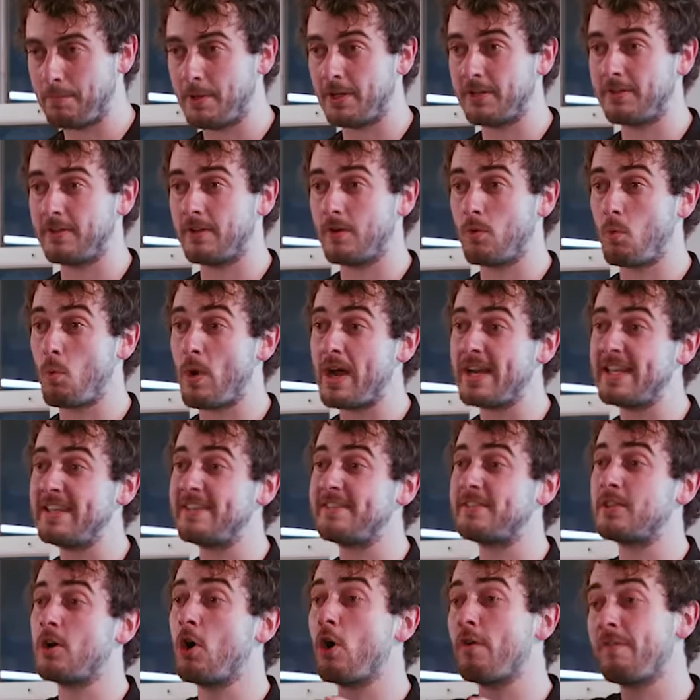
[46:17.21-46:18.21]
but when
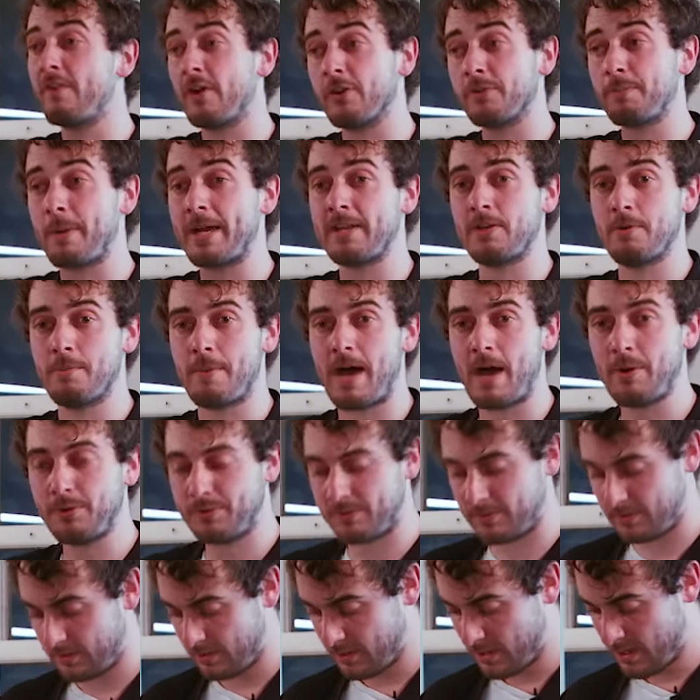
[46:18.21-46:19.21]
it's hovered by the
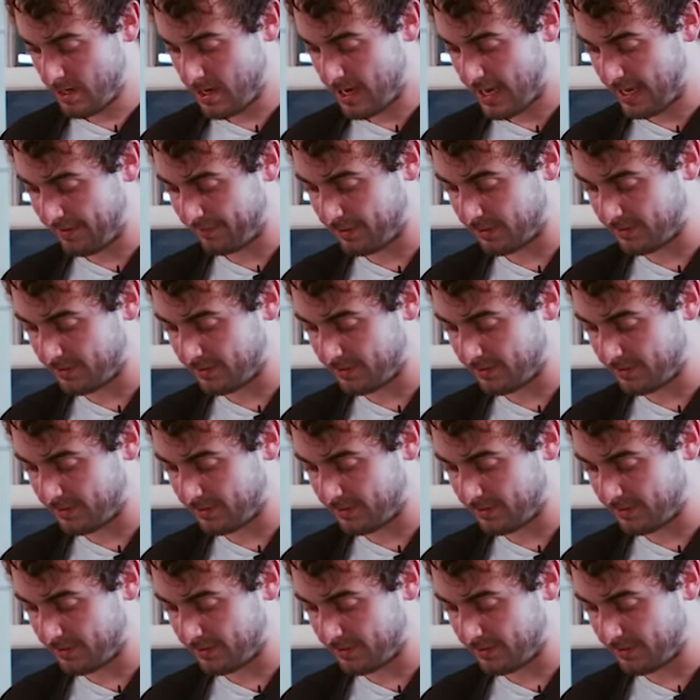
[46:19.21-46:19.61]
mouse, I've